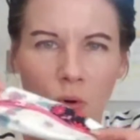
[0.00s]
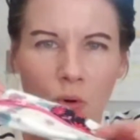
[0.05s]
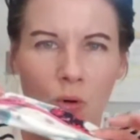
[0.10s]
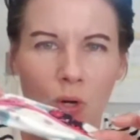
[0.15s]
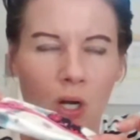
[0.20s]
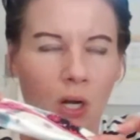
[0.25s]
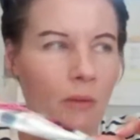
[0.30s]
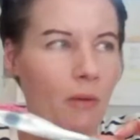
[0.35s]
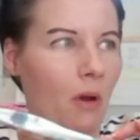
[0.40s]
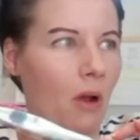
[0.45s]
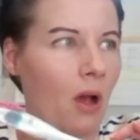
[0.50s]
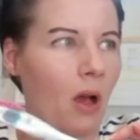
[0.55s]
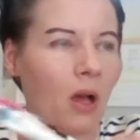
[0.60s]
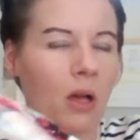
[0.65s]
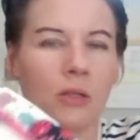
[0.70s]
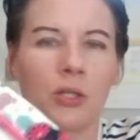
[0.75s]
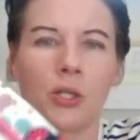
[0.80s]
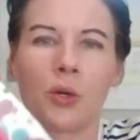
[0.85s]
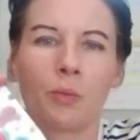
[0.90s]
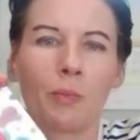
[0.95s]
or
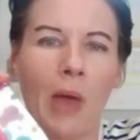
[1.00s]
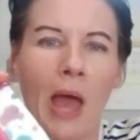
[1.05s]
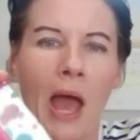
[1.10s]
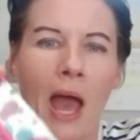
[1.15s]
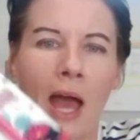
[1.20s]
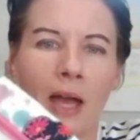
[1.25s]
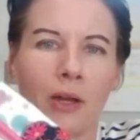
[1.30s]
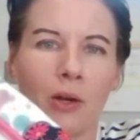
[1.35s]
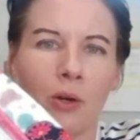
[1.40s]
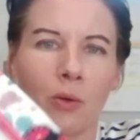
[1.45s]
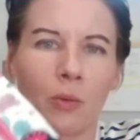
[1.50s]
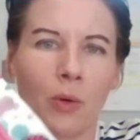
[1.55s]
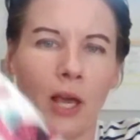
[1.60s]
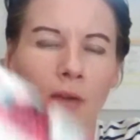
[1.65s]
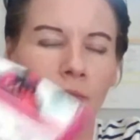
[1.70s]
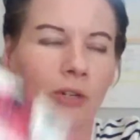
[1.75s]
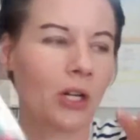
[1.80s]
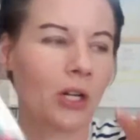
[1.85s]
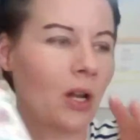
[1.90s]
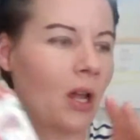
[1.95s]
tote bag or whatever.